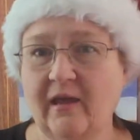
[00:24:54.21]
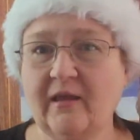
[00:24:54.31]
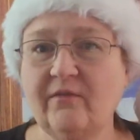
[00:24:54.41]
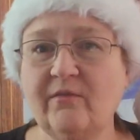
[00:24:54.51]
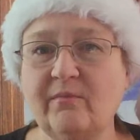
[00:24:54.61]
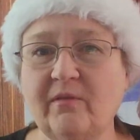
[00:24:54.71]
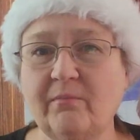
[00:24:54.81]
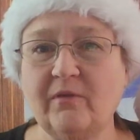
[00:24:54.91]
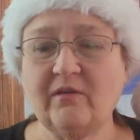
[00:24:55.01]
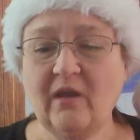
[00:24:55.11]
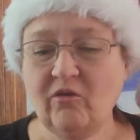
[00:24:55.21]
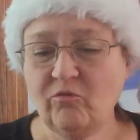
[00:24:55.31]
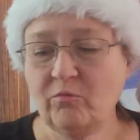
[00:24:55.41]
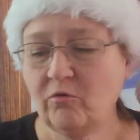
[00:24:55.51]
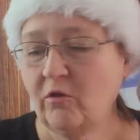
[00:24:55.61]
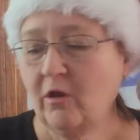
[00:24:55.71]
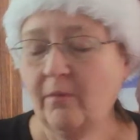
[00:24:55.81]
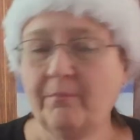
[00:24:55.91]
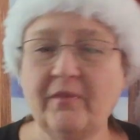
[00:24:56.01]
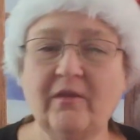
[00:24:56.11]
That gives them something tangible,
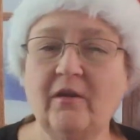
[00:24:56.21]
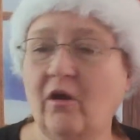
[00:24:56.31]
but then